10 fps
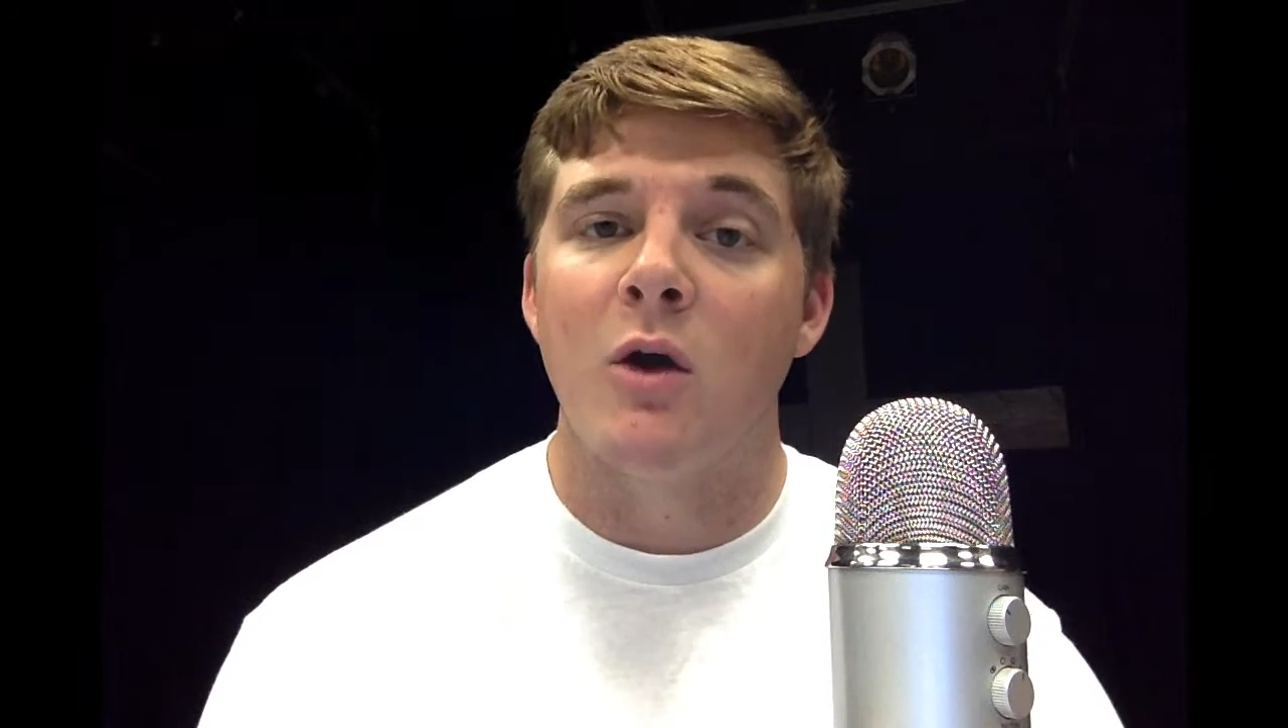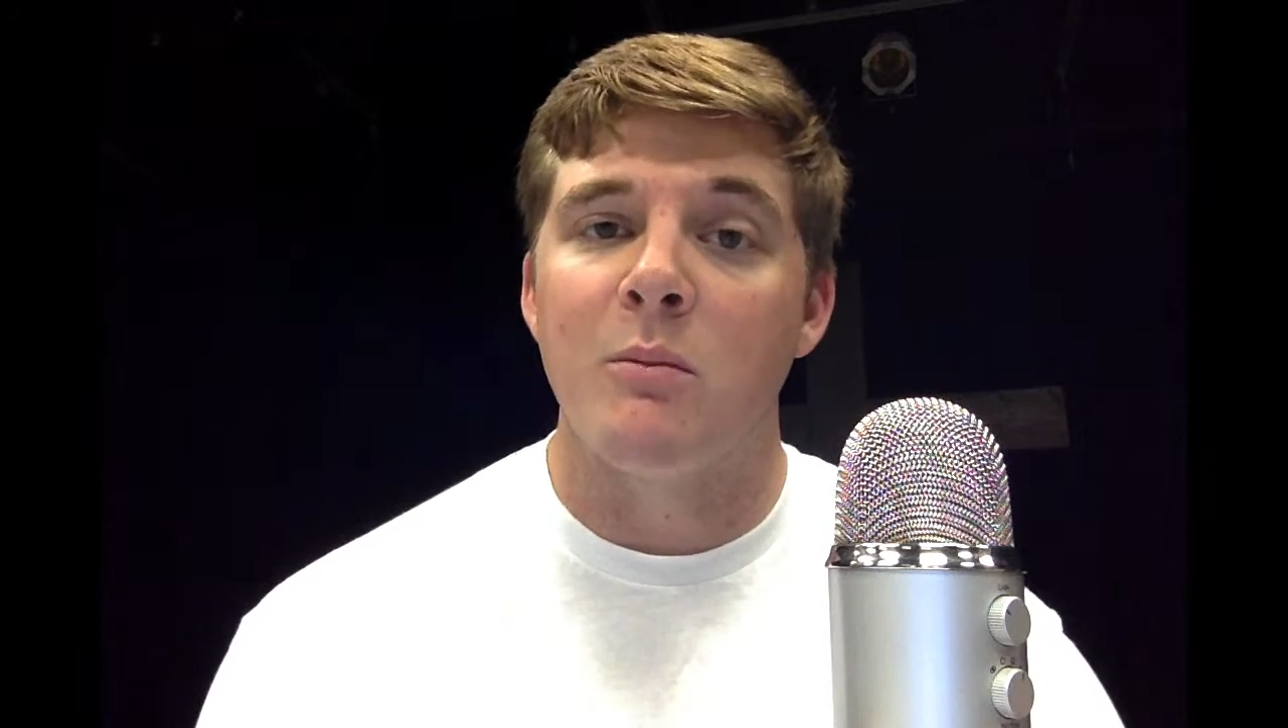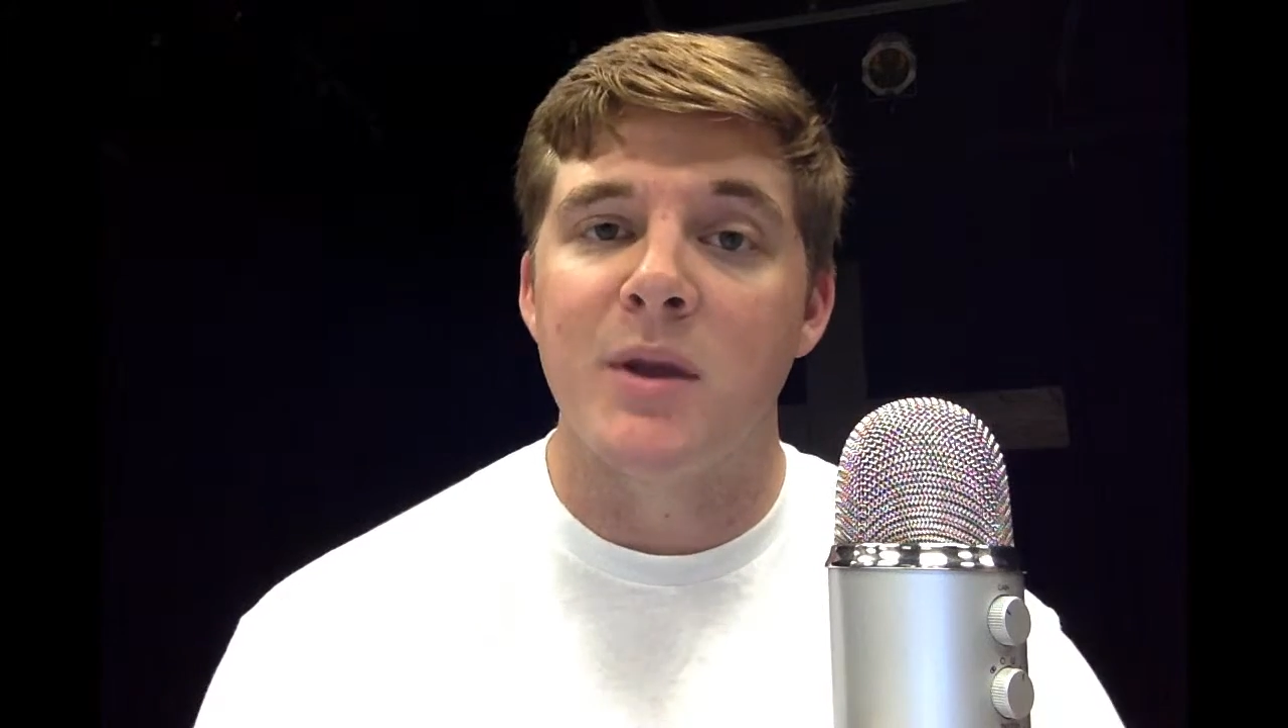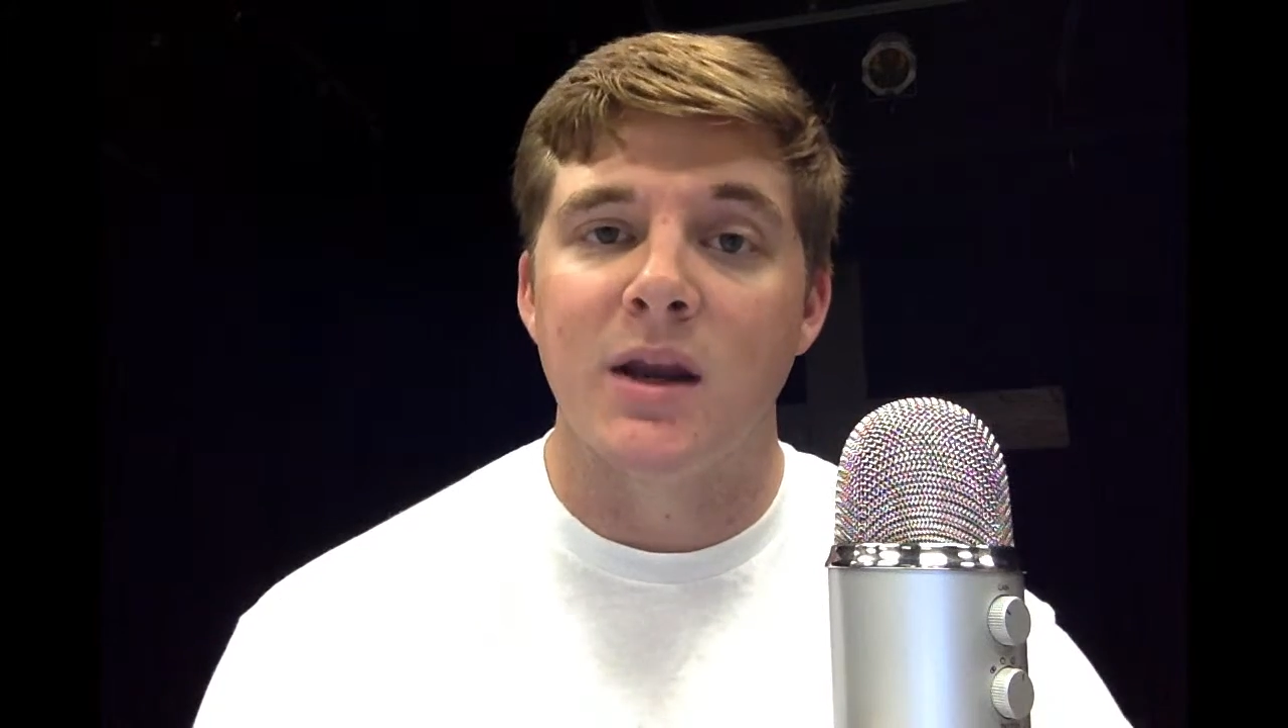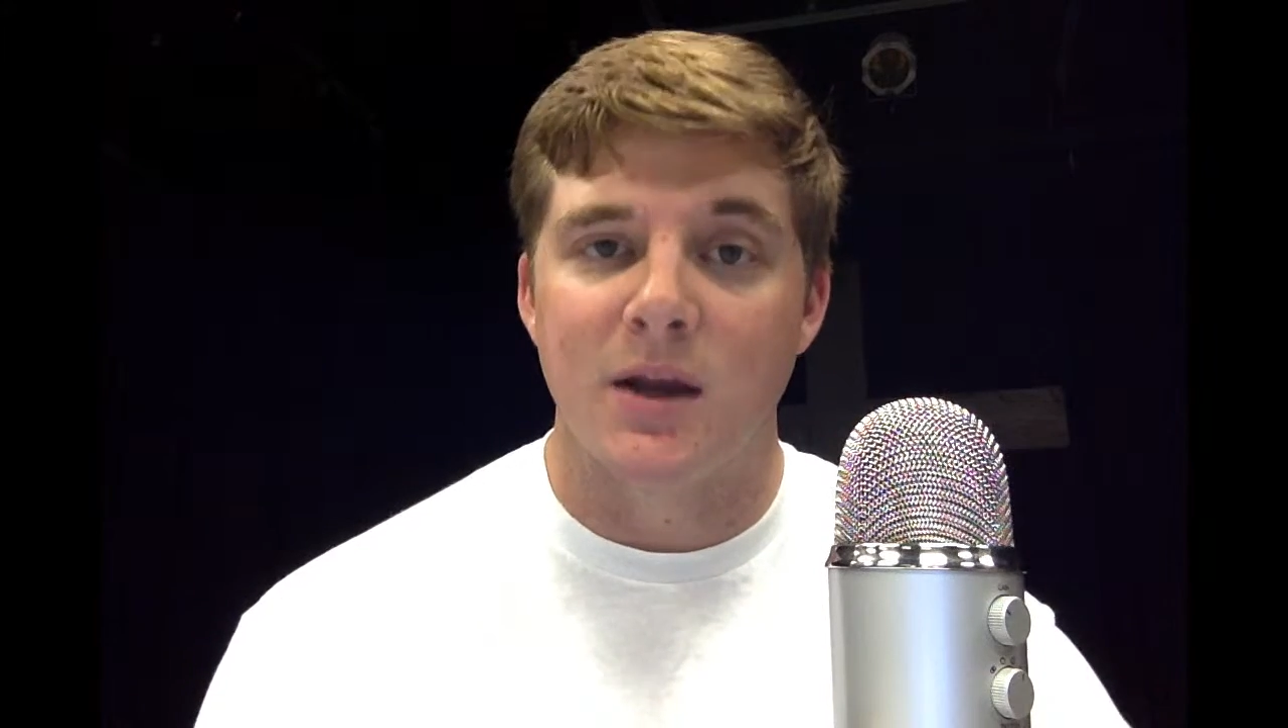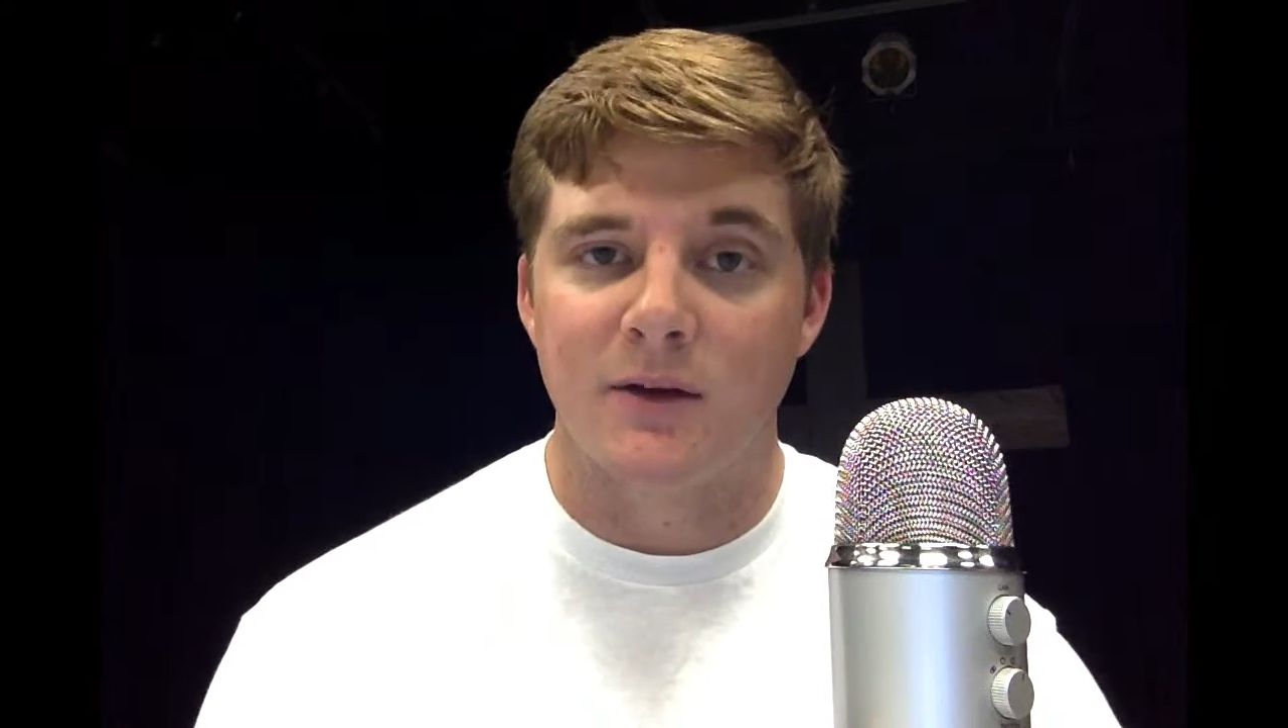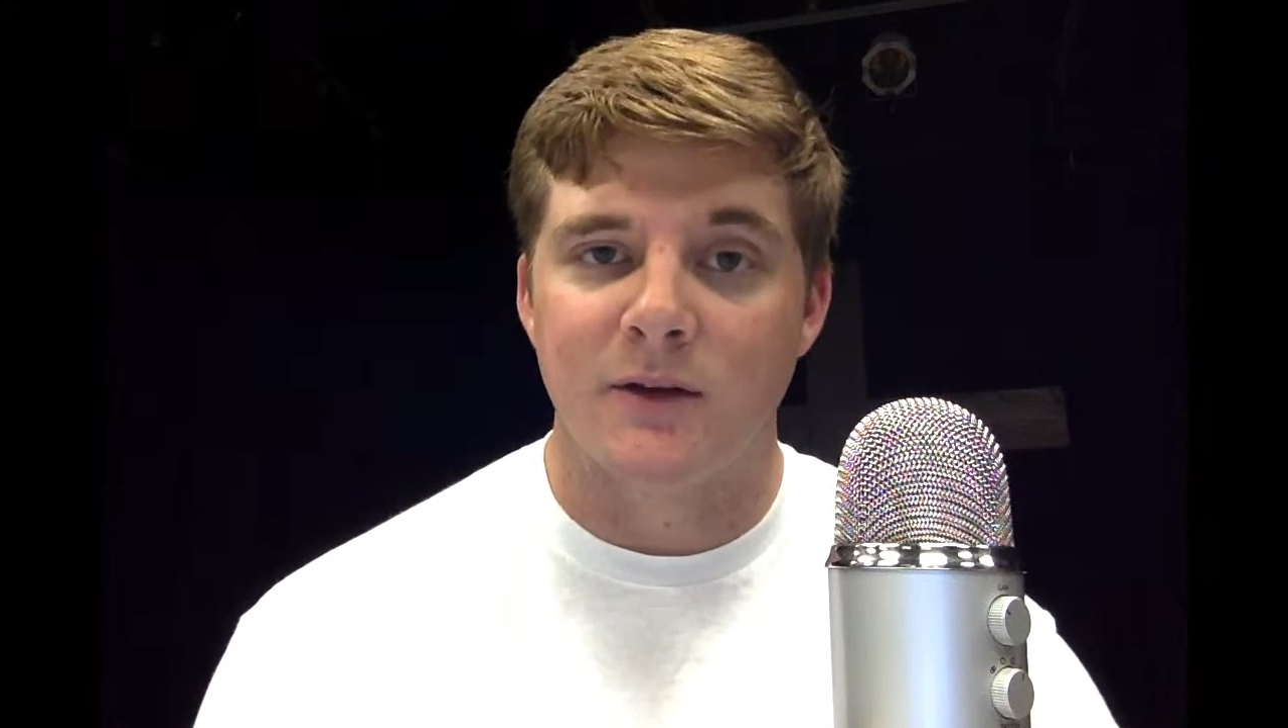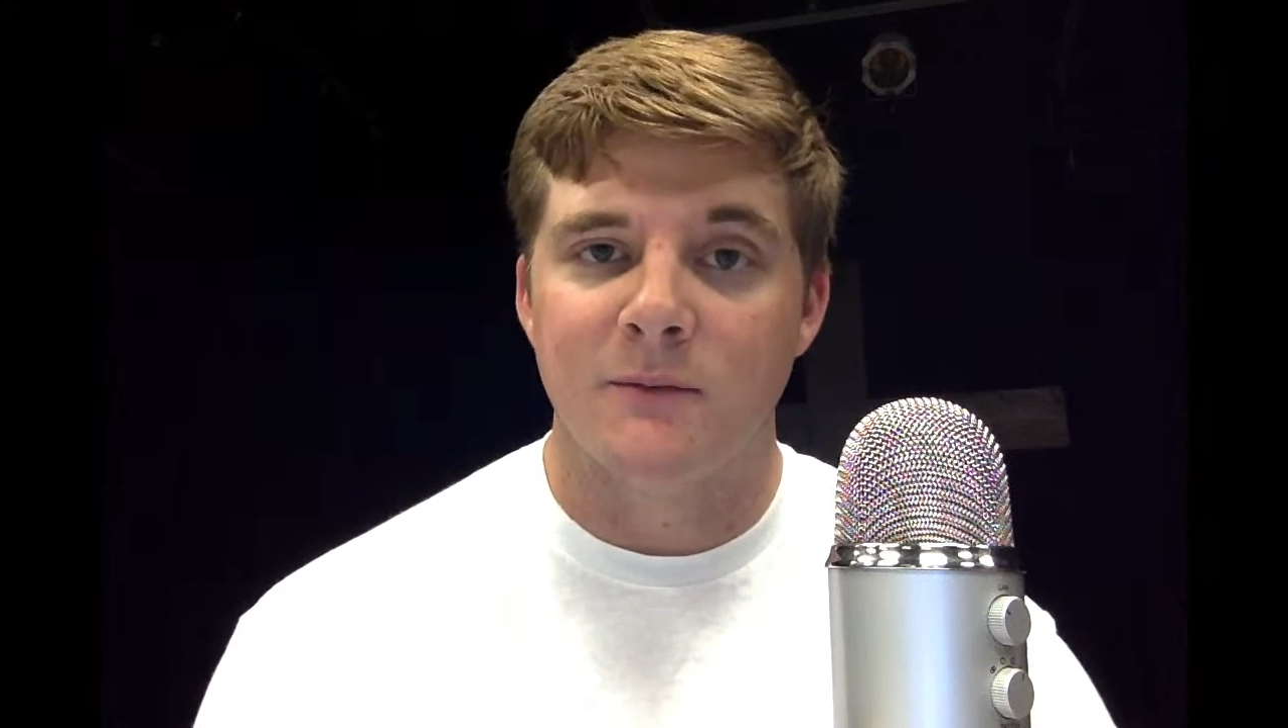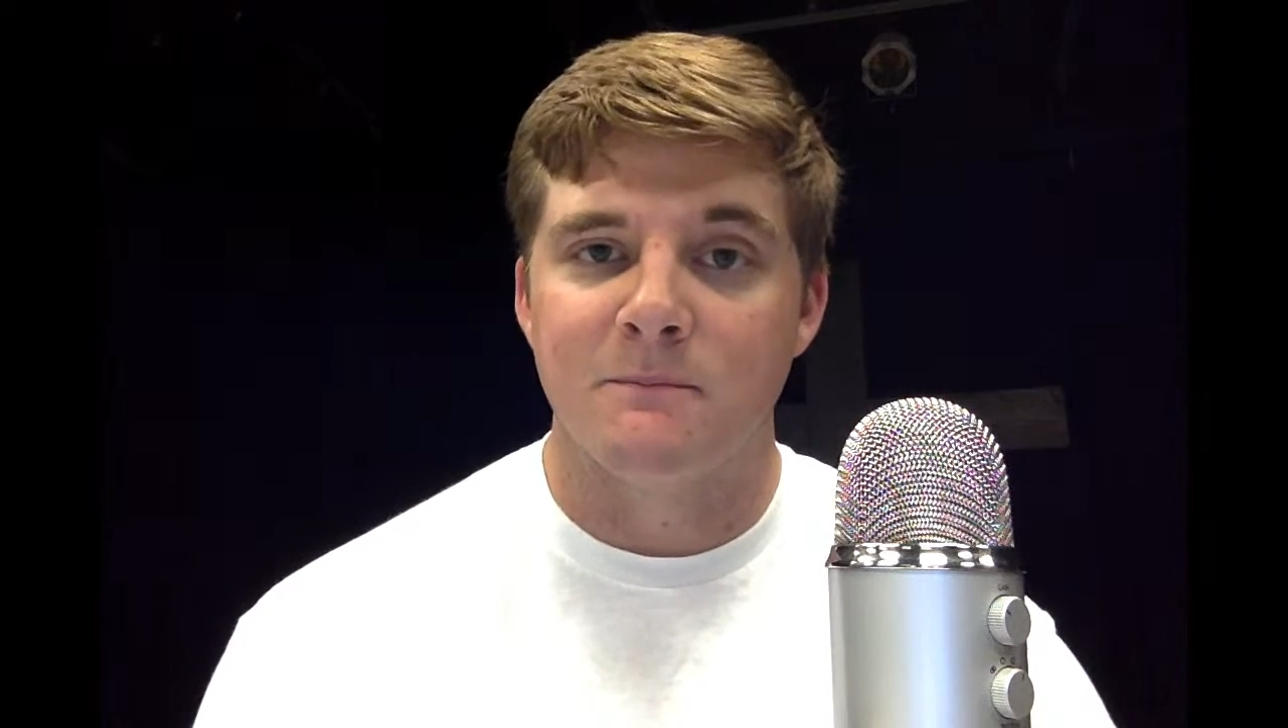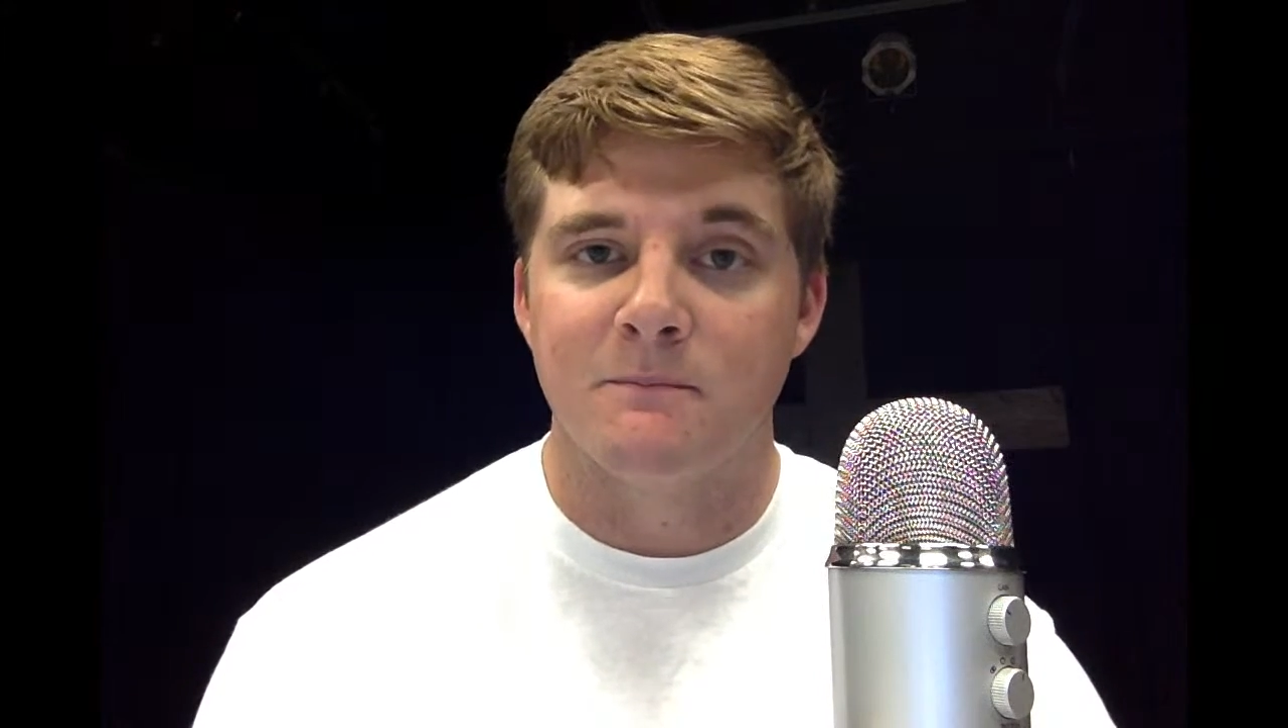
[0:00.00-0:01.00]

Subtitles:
obedient.